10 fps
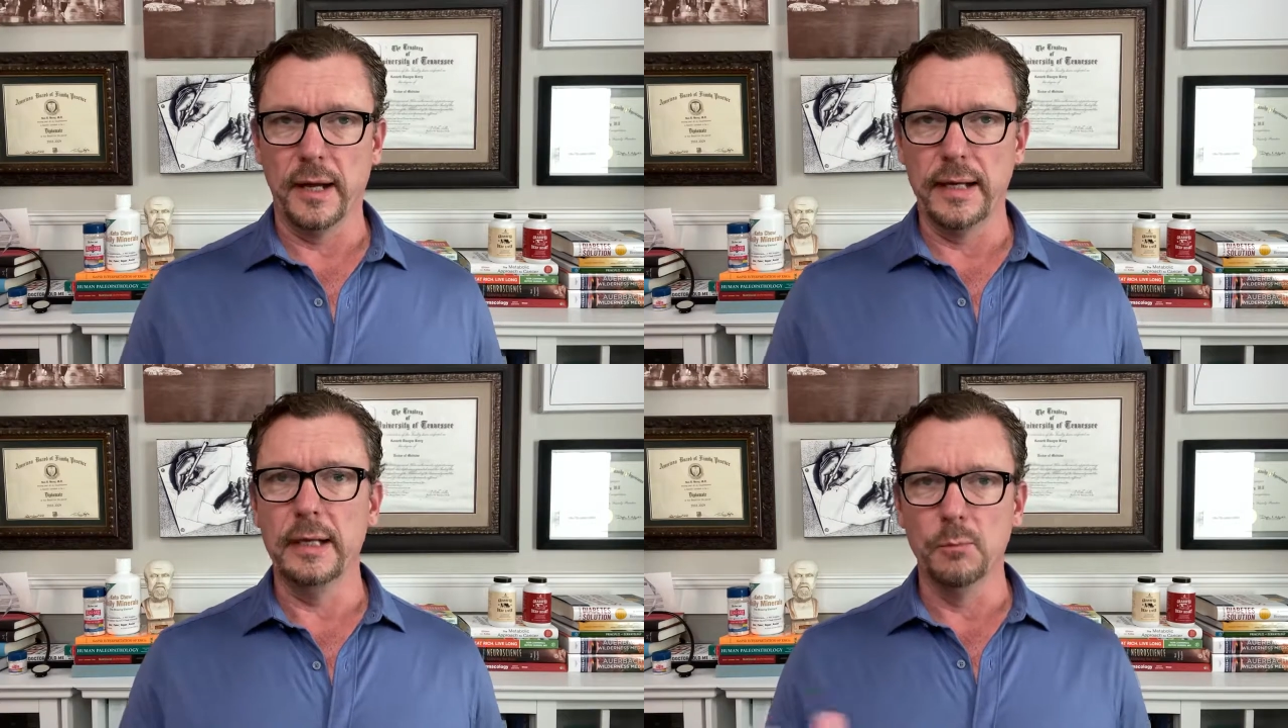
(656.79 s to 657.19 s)

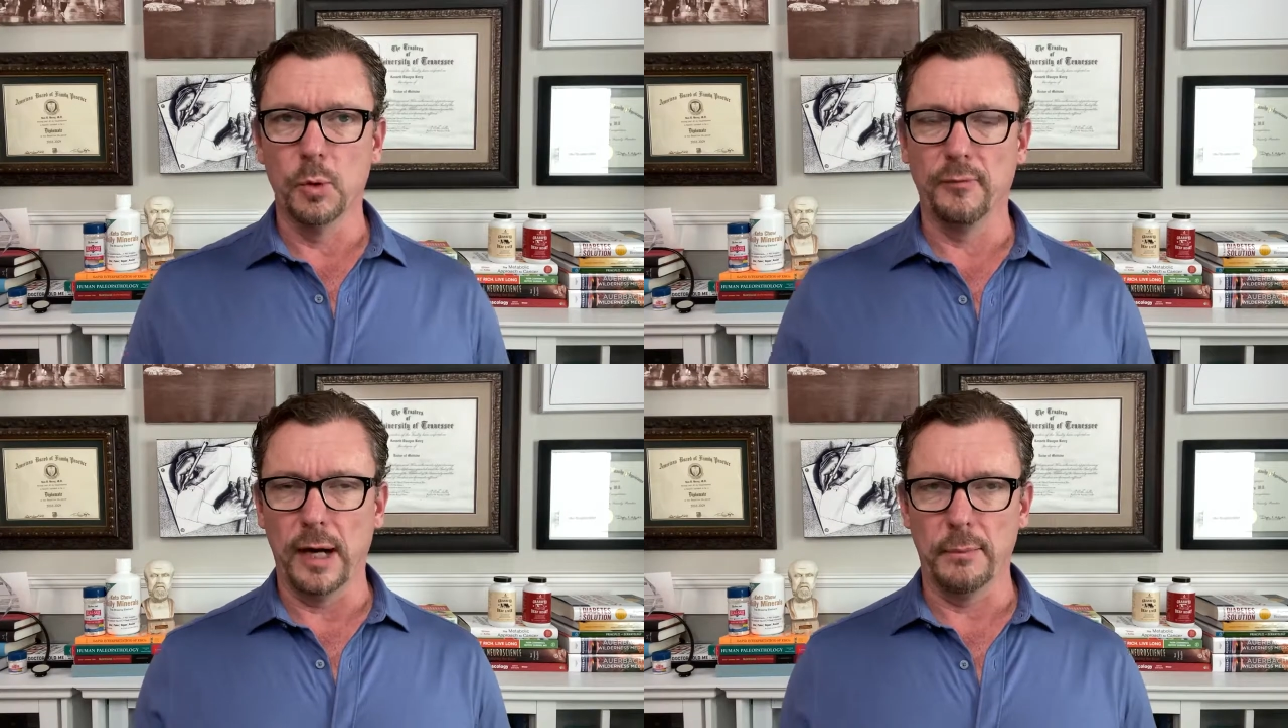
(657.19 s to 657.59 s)
eating more
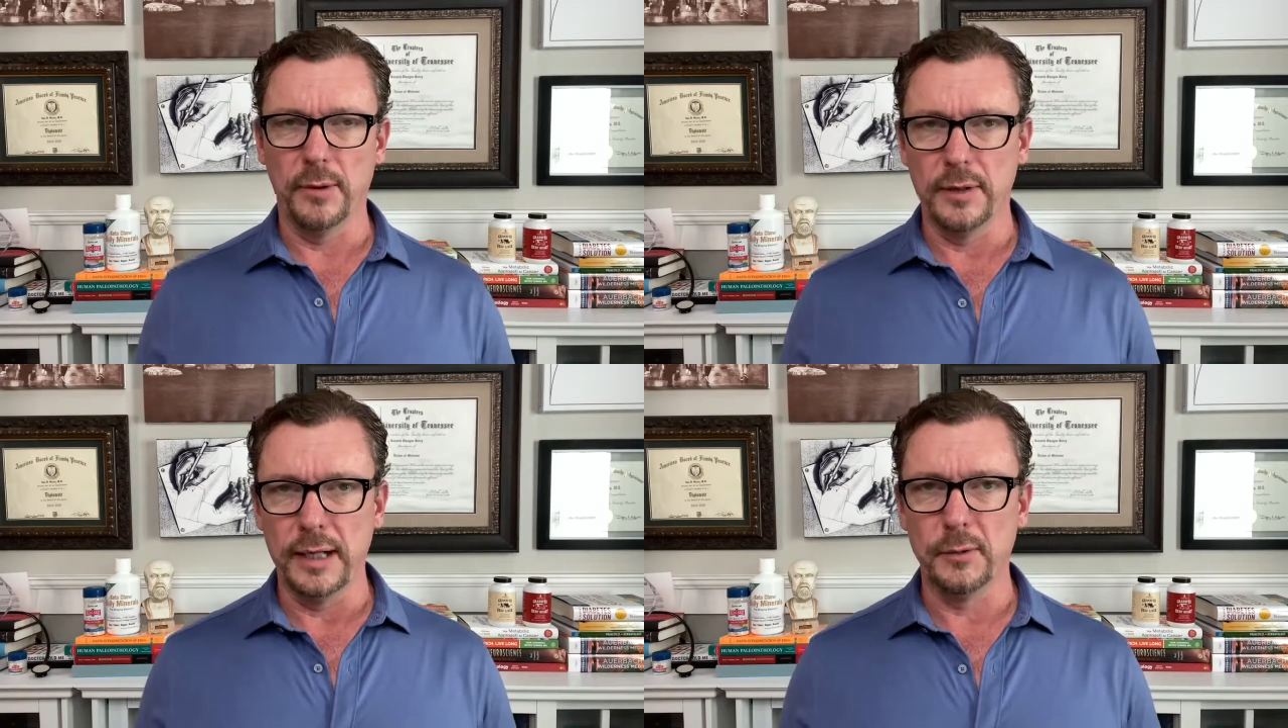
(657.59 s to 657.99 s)
fiber
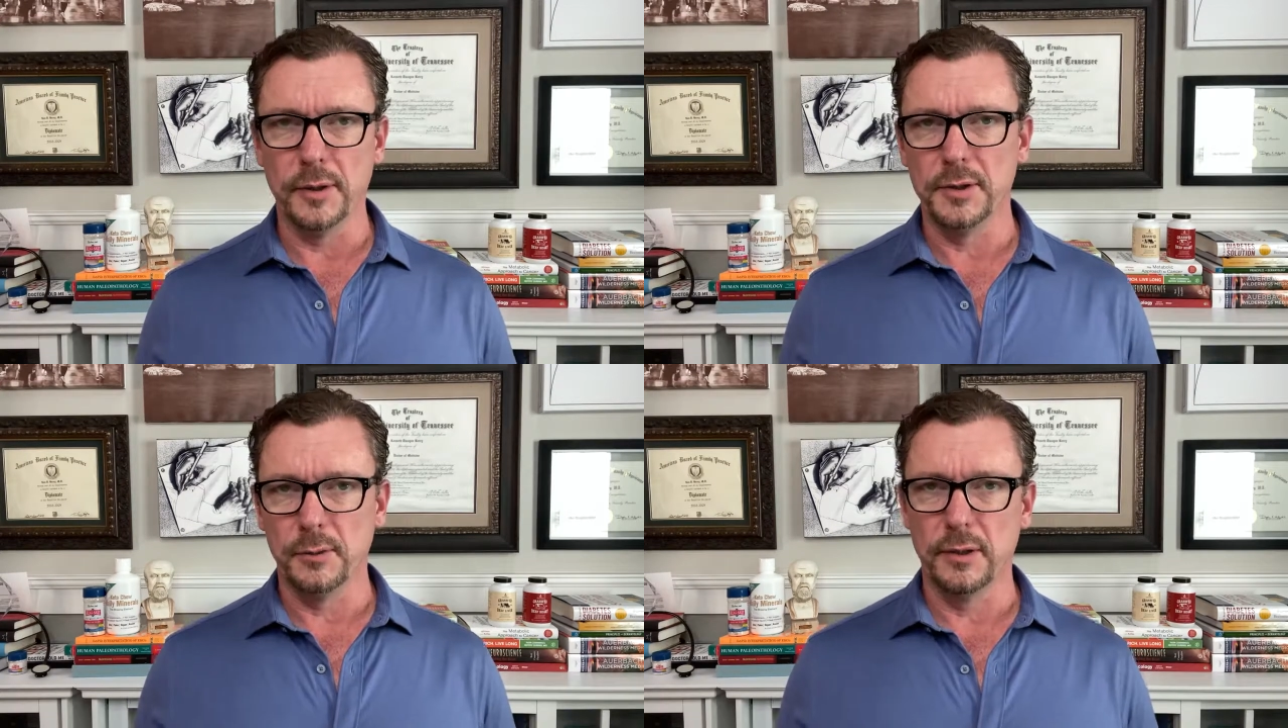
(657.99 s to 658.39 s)

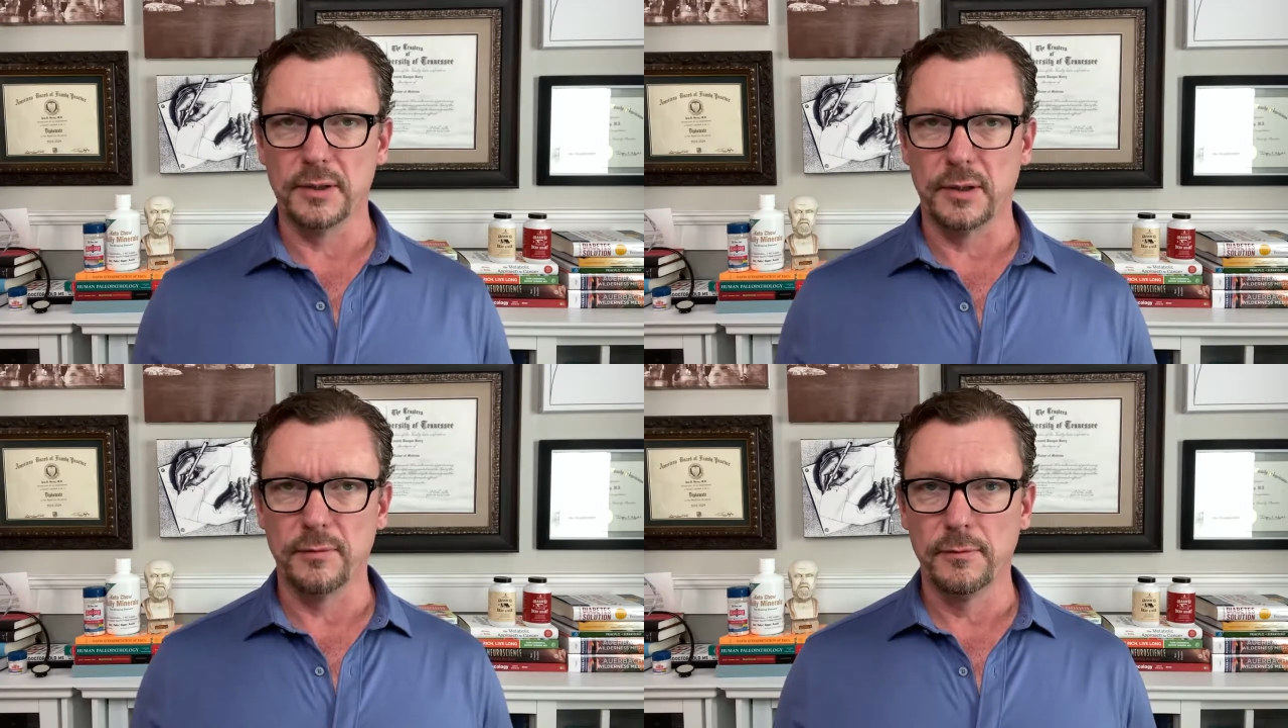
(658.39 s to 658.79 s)
decreased your risk
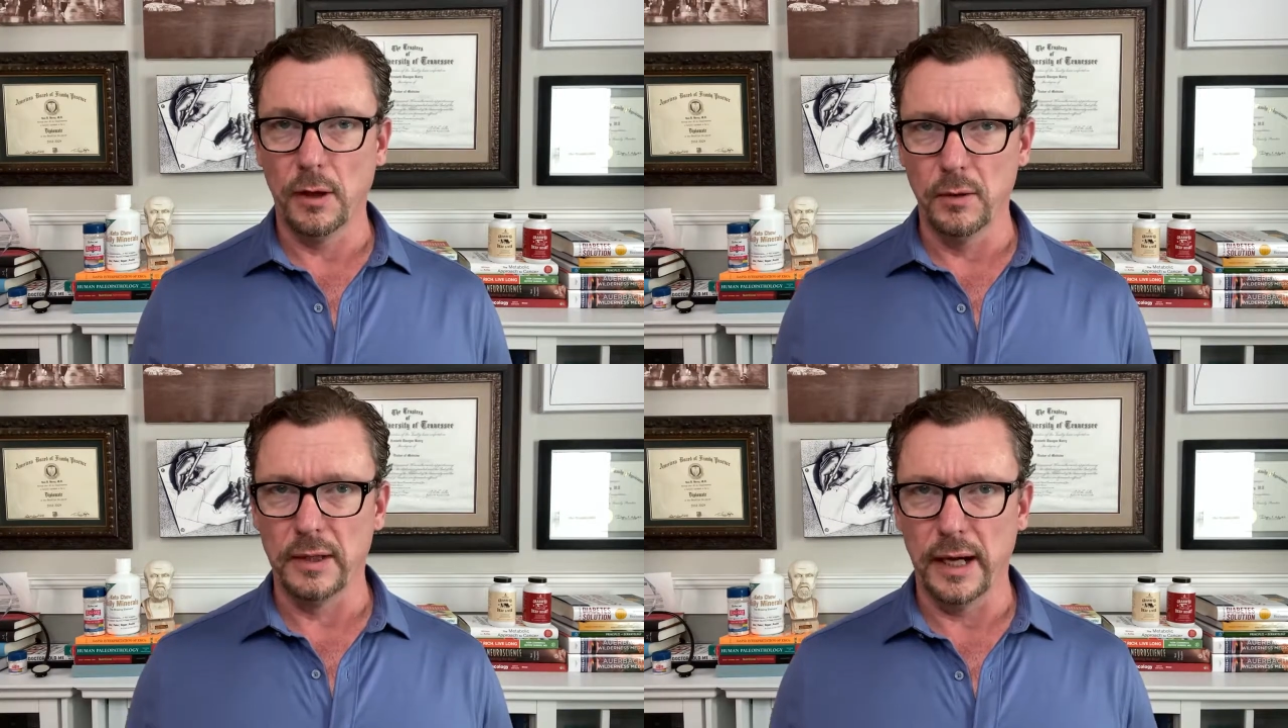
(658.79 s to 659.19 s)
of
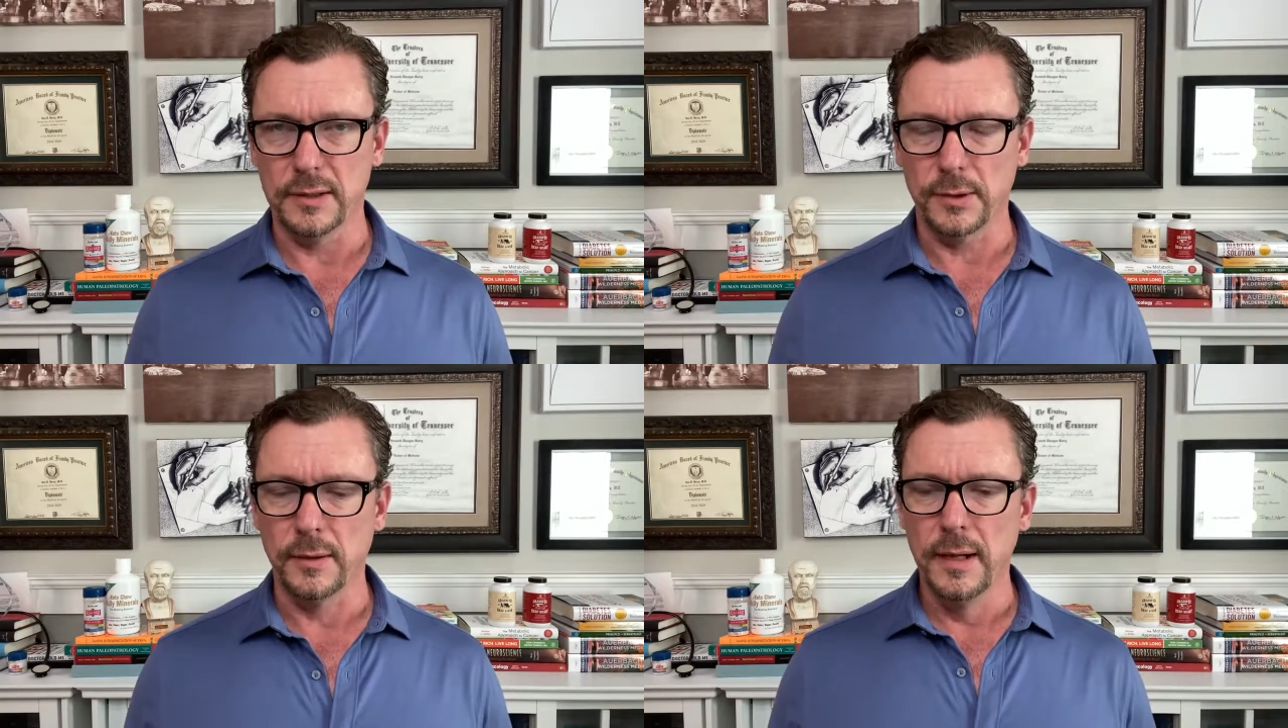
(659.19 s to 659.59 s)
colon
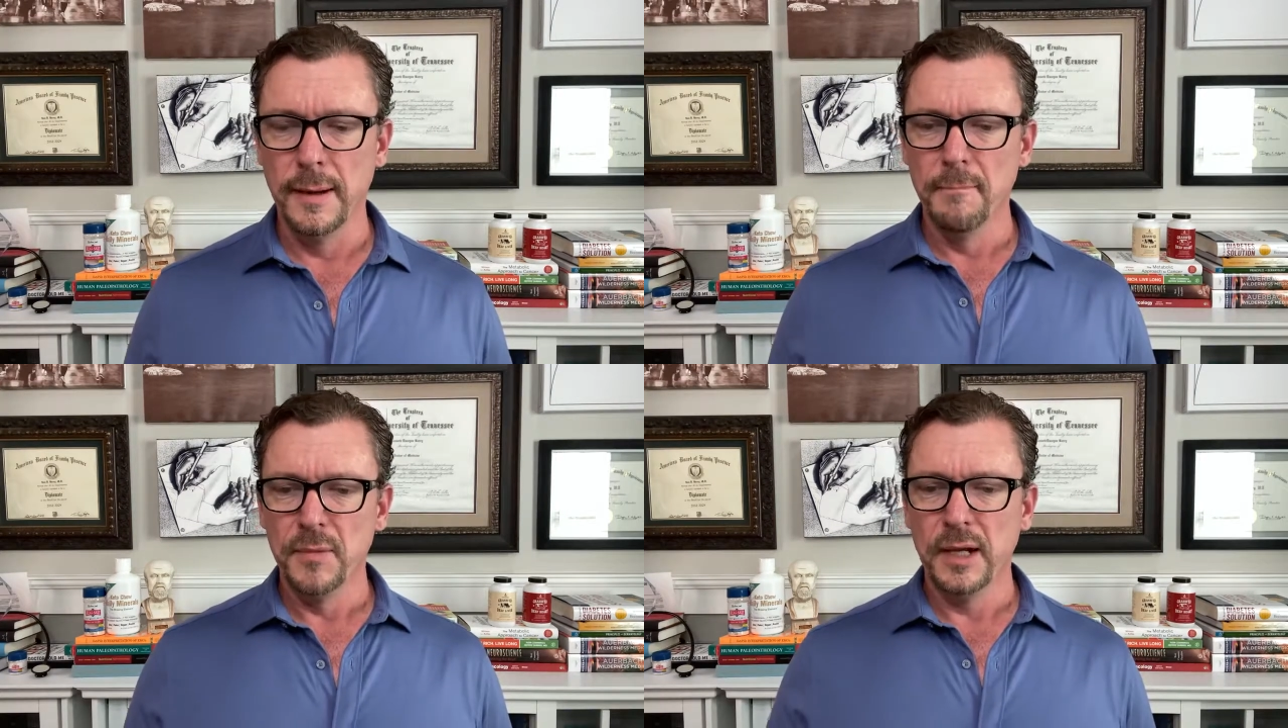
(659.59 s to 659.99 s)
cancer.
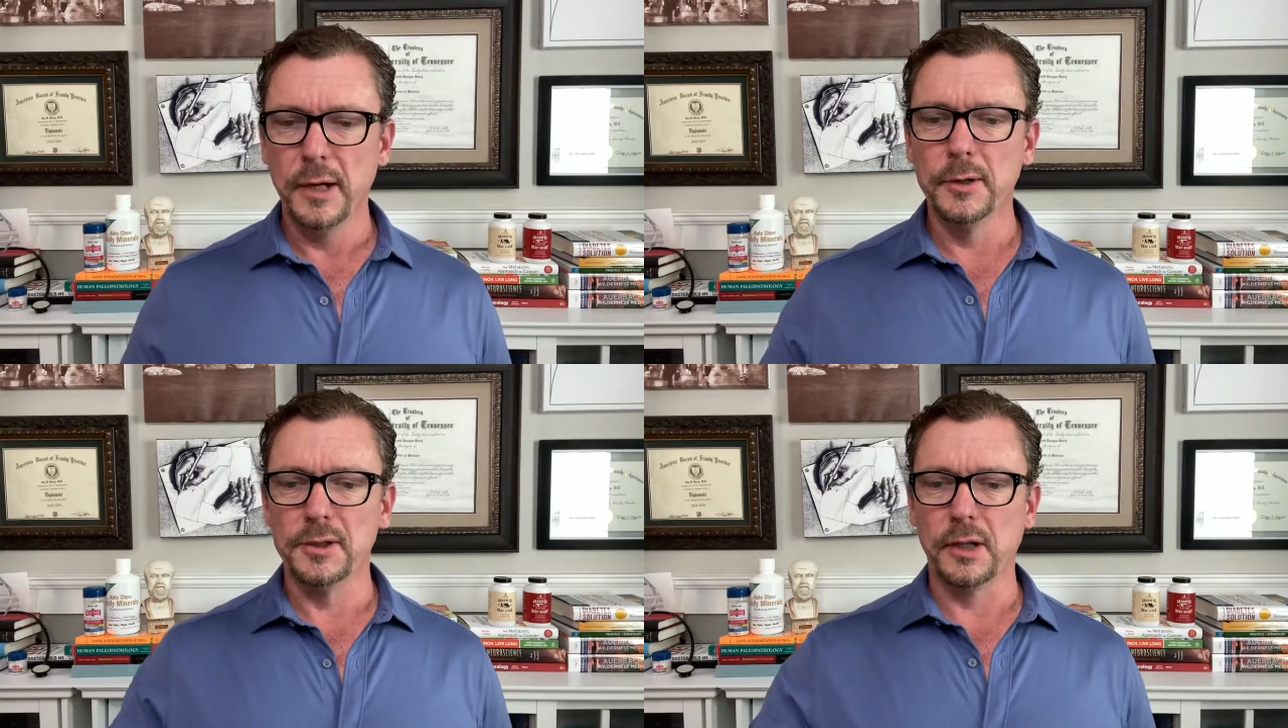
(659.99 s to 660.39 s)

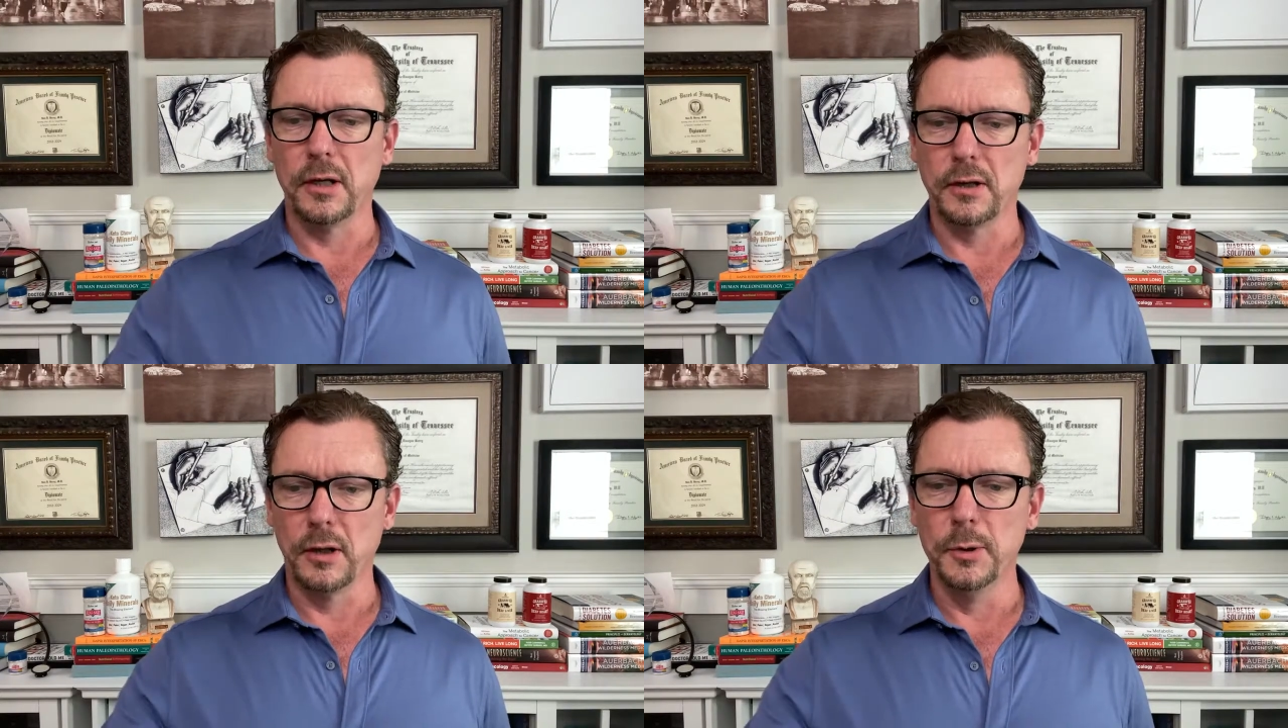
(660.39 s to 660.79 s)
Here's the
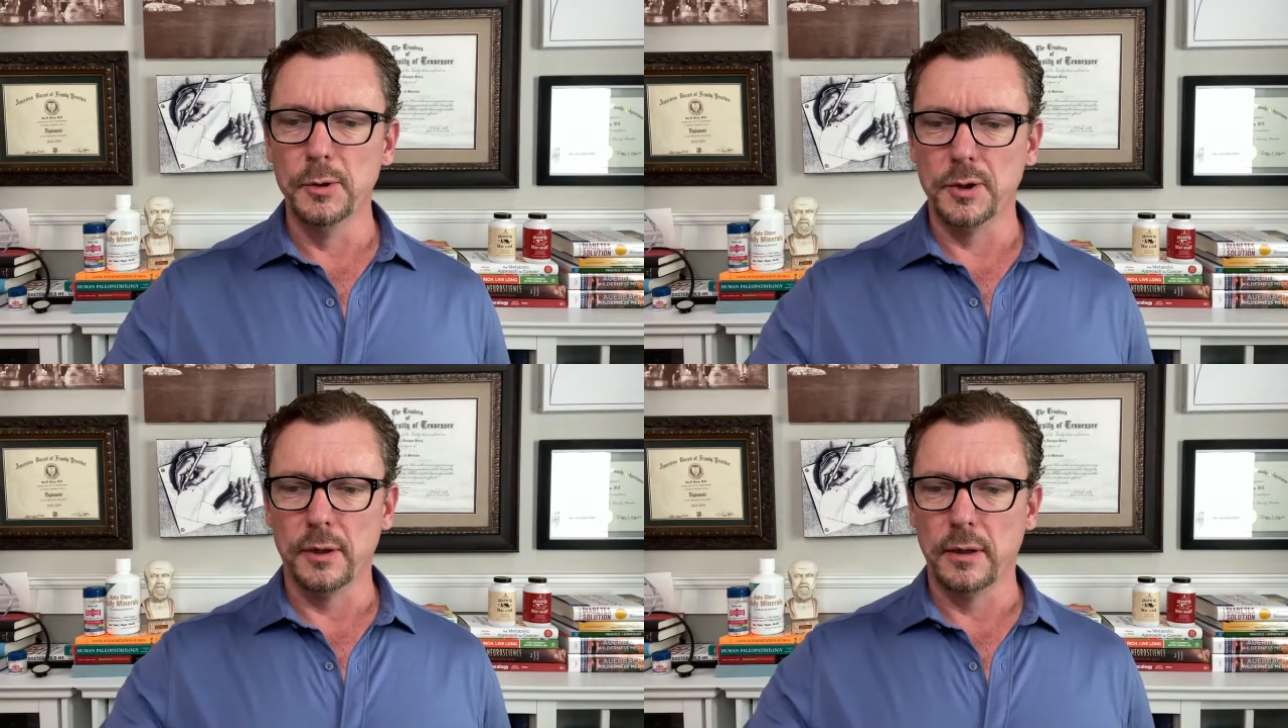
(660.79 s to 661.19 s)
conclusion